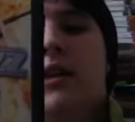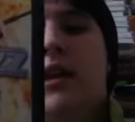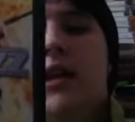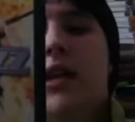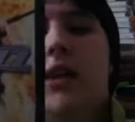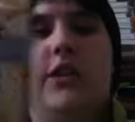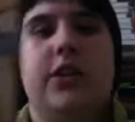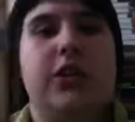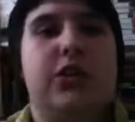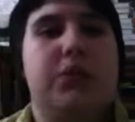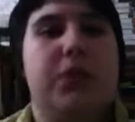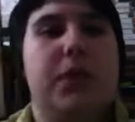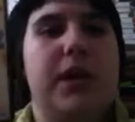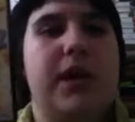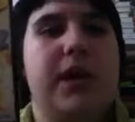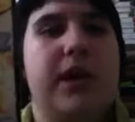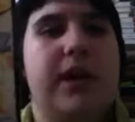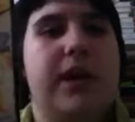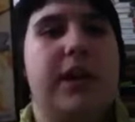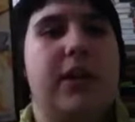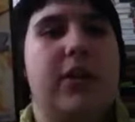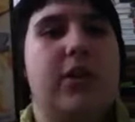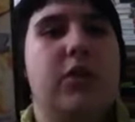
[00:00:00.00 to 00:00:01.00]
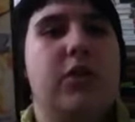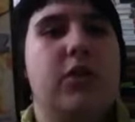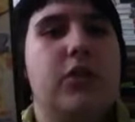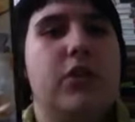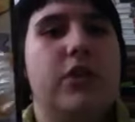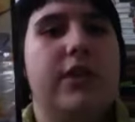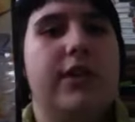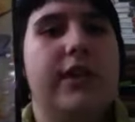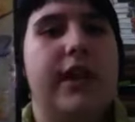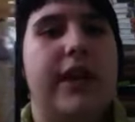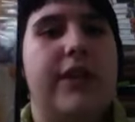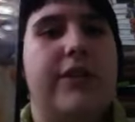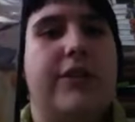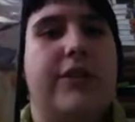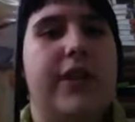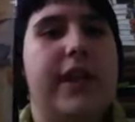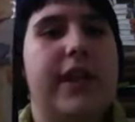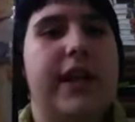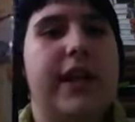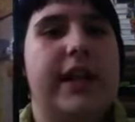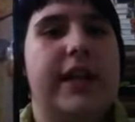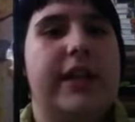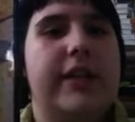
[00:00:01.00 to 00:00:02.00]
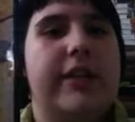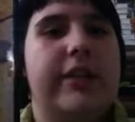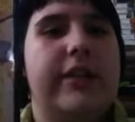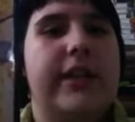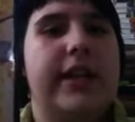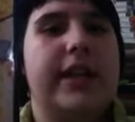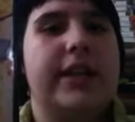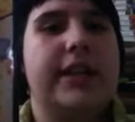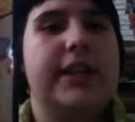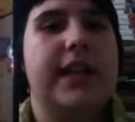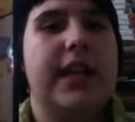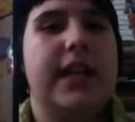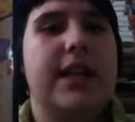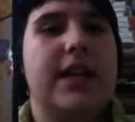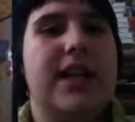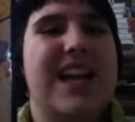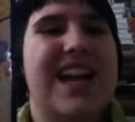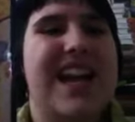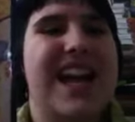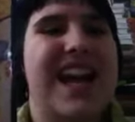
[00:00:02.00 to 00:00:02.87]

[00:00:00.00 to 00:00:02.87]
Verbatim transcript: It looks pretty cool and funny and interesting.